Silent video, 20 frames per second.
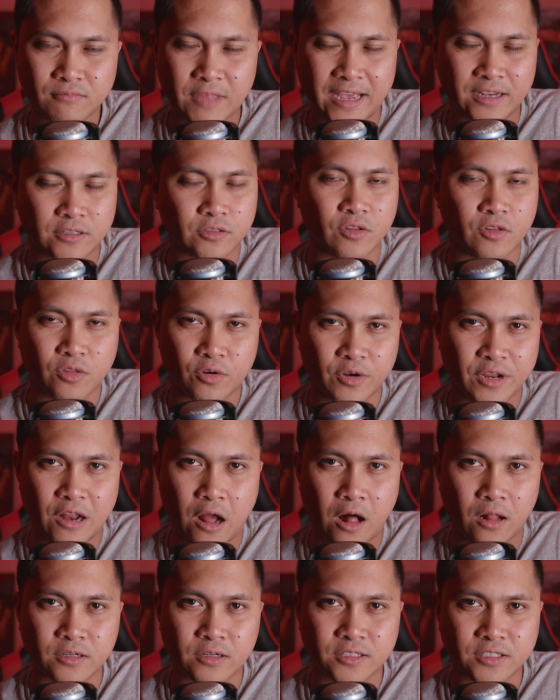extra
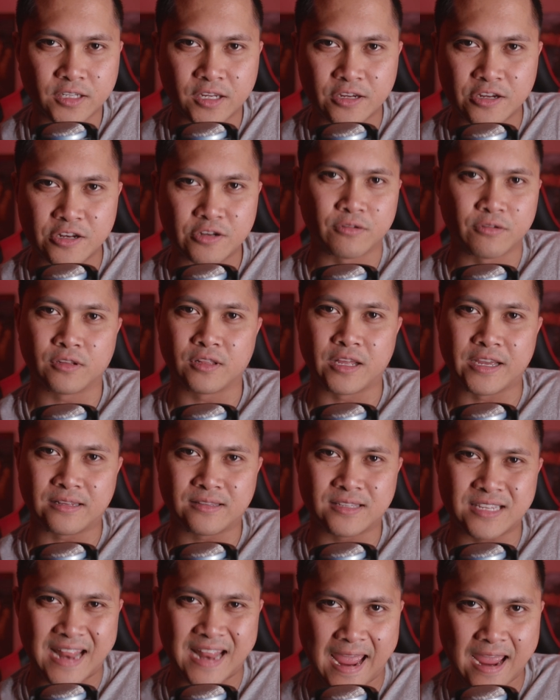$30, can you do it
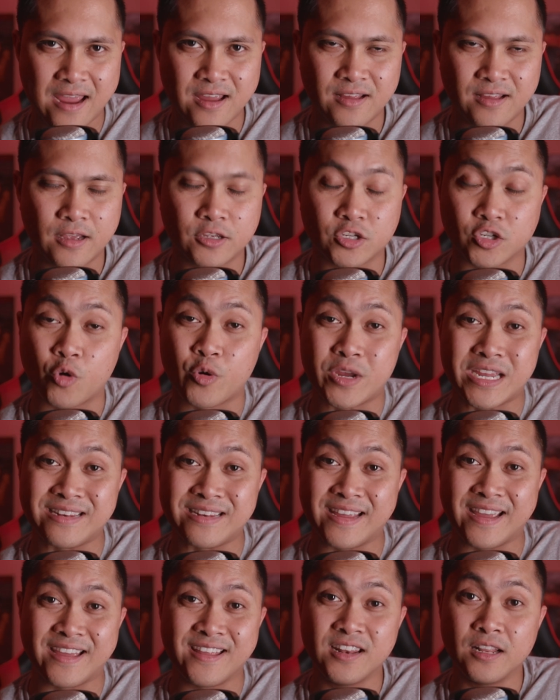like today? So he
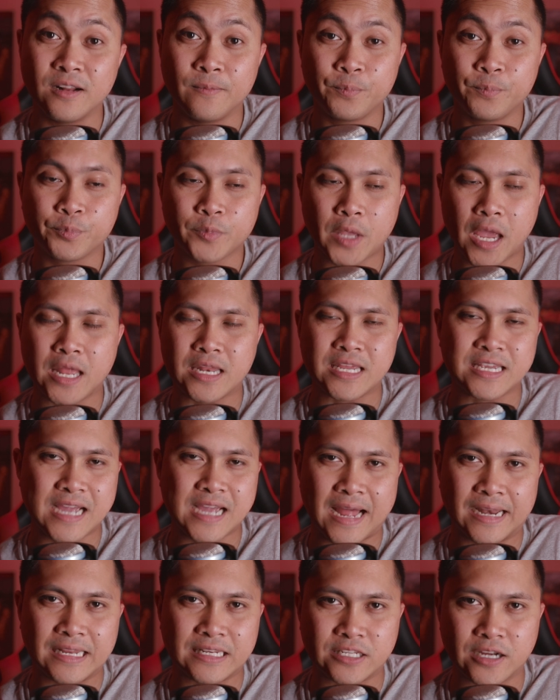did. And he
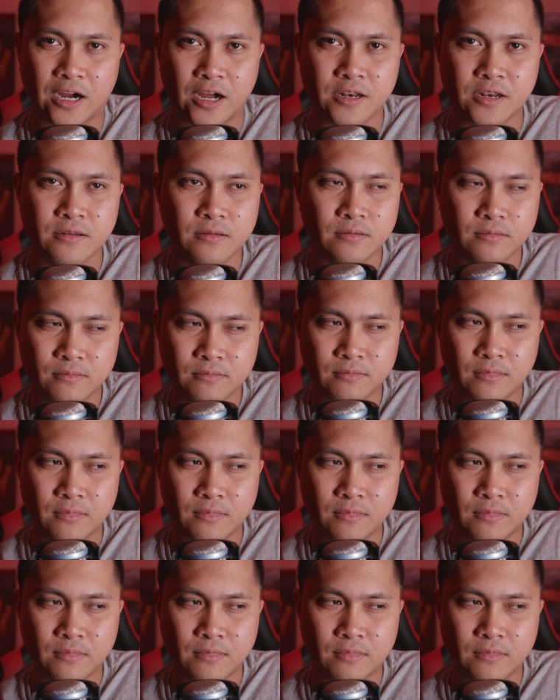got it done.